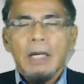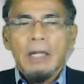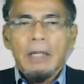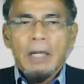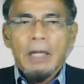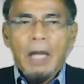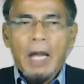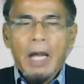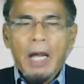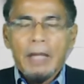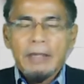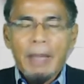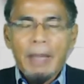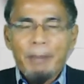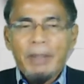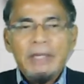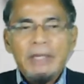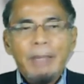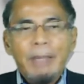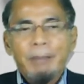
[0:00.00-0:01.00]

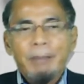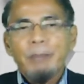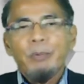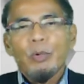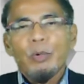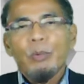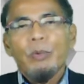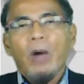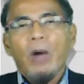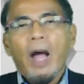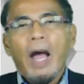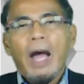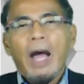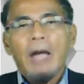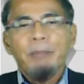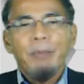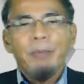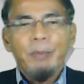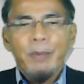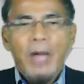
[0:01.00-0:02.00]
taman-taman
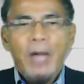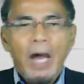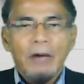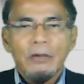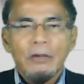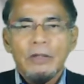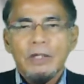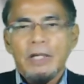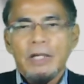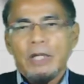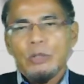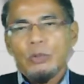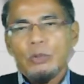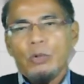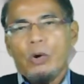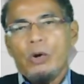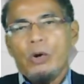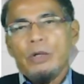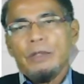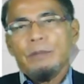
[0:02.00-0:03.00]
perumahan, PPRT and
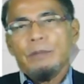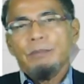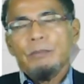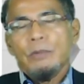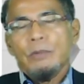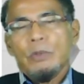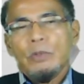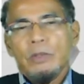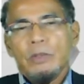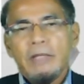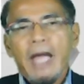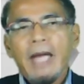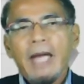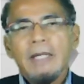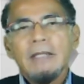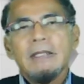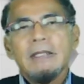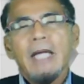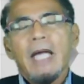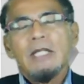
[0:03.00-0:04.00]
so on. So that
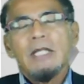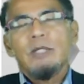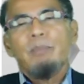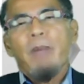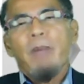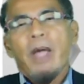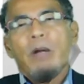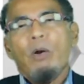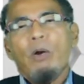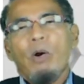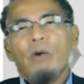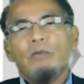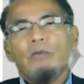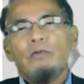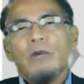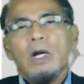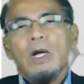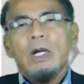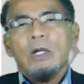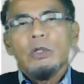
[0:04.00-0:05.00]
is the aspect of
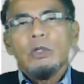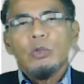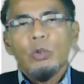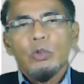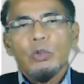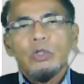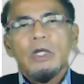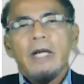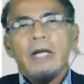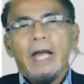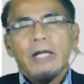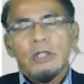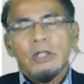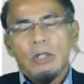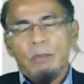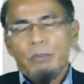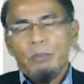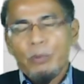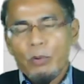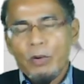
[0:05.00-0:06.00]
social
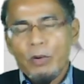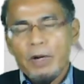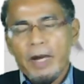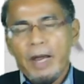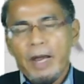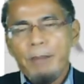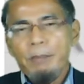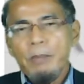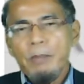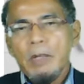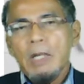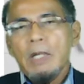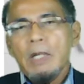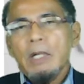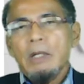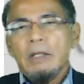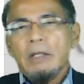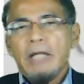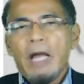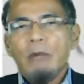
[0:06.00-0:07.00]
action program
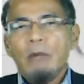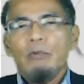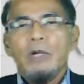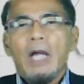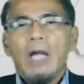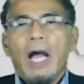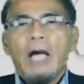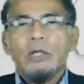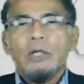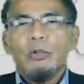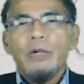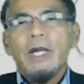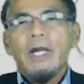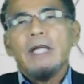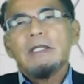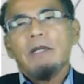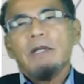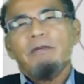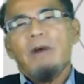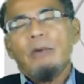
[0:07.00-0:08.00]
that we are doing
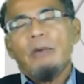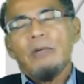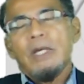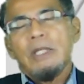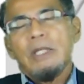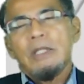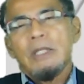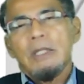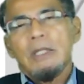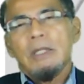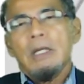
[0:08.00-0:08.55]
as a foundation.